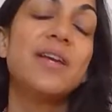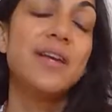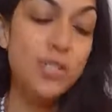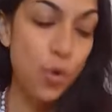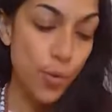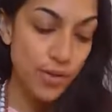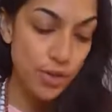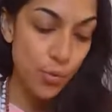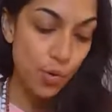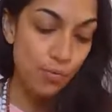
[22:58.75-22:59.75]
is going
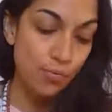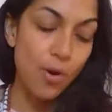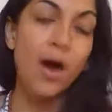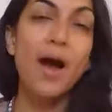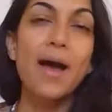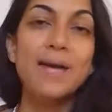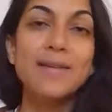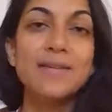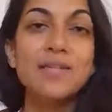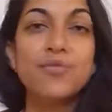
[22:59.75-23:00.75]
to arise